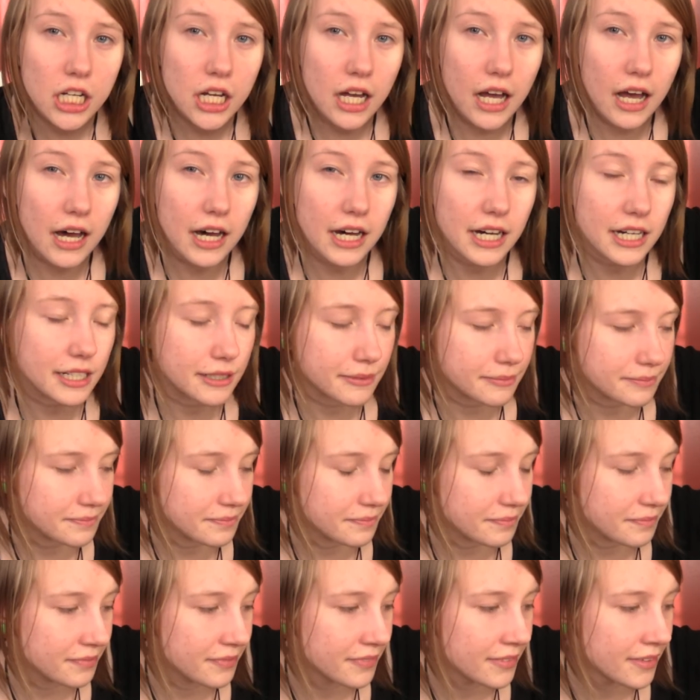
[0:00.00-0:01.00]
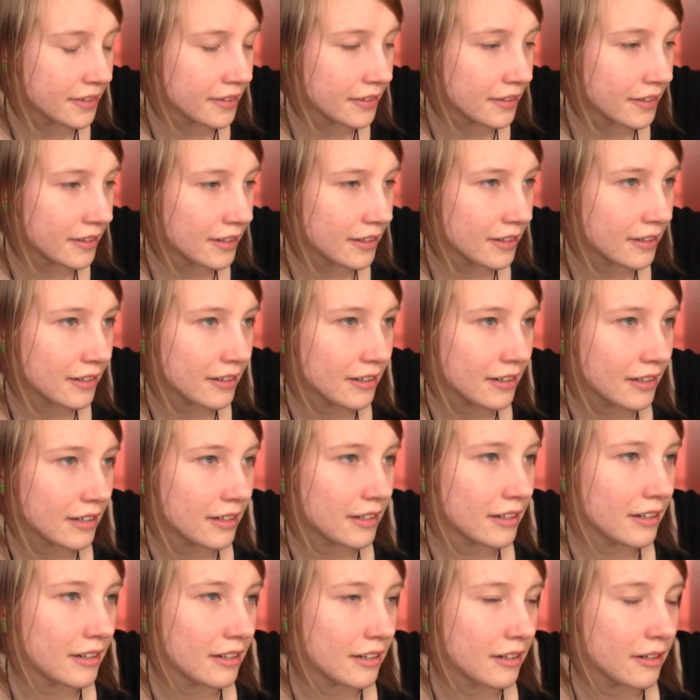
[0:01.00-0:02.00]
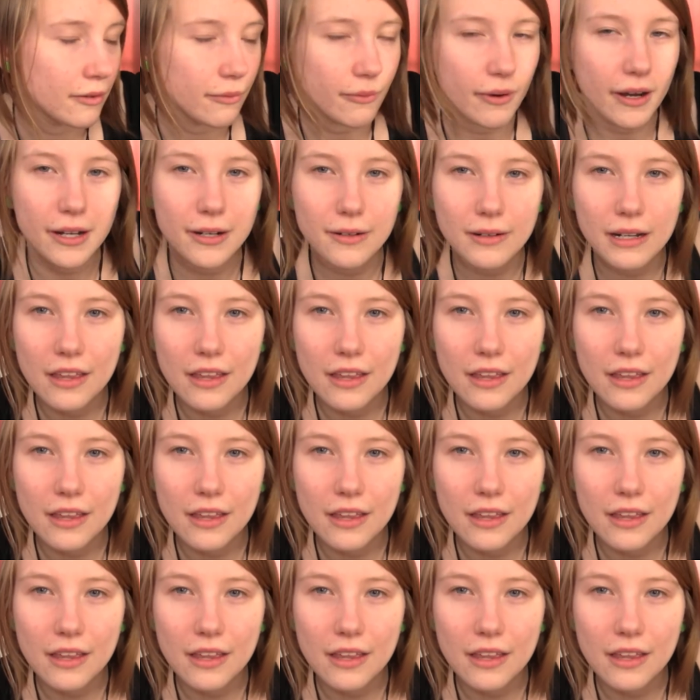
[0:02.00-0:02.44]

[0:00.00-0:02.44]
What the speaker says: Why do